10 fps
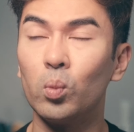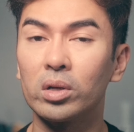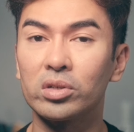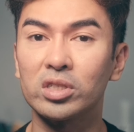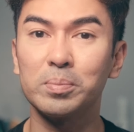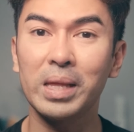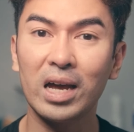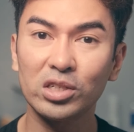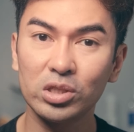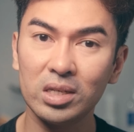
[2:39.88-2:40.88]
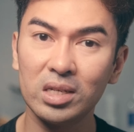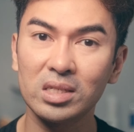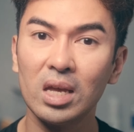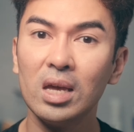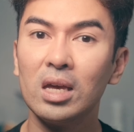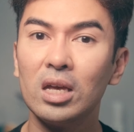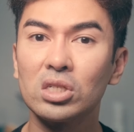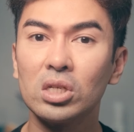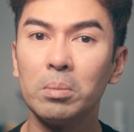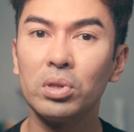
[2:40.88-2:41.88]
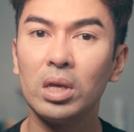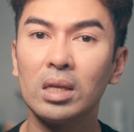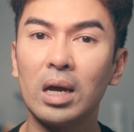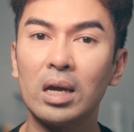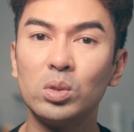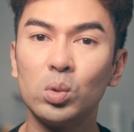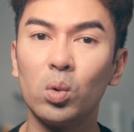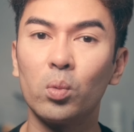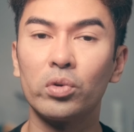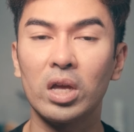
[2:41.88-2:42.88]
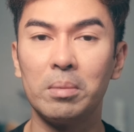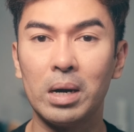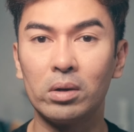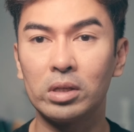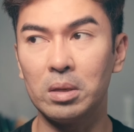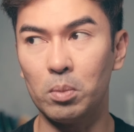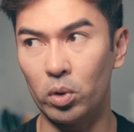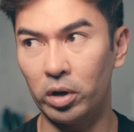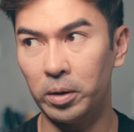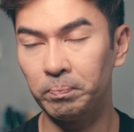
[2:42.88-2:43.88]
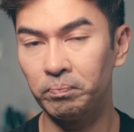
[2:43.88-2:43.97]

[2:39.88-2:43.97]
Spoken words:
water splashes is something I don't worry about anymore.